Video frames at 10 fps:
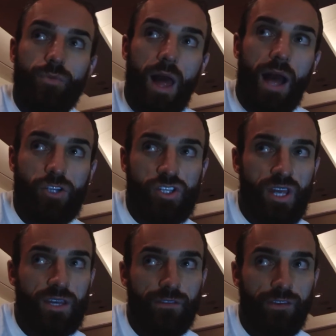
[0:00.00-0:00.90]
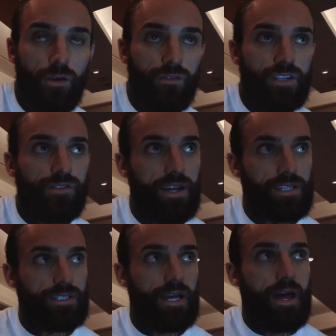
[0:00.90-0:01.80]
I just send a few of his
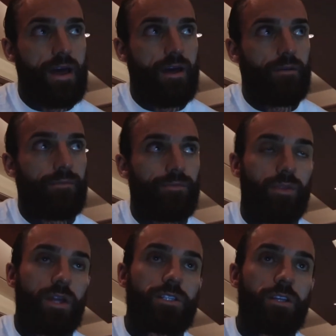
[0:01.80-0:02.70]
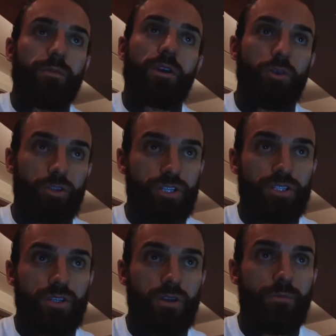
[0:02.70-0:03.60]
fights to my
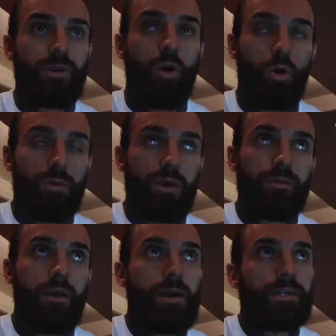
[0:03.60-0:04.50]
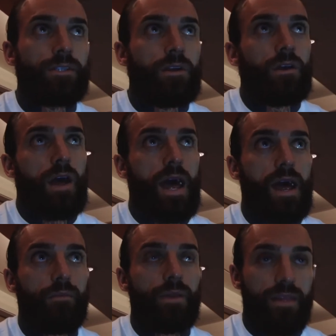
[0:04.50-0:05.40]
coaches, my cornermen,
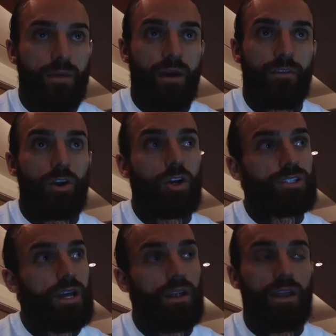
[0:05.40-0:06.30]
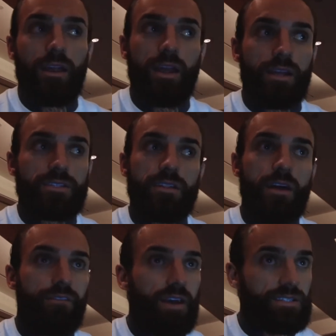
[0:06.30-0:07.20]
let them have a look, because like I say,
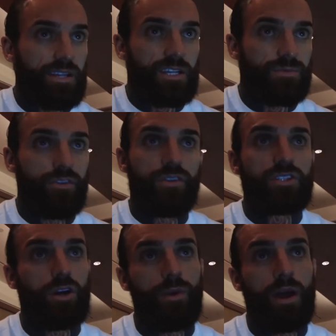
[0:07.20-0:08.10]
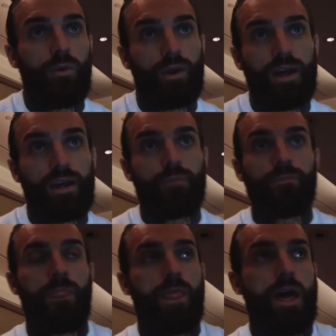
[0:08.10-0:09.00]
they're vastly experienced compared to what I
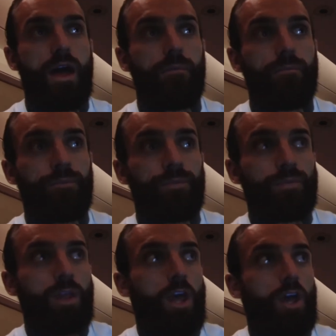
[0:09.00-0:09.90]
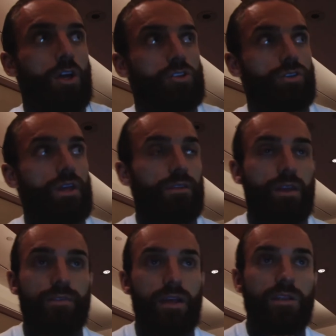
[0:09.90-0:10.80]
am. So
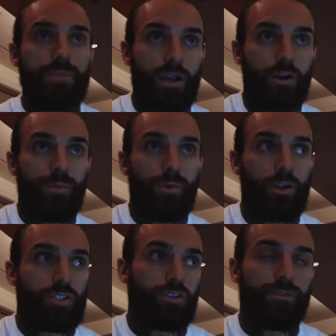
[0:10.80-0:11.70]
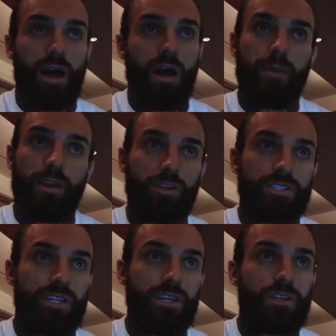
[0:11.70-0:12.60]
they'll pick up on stuff that I might not see.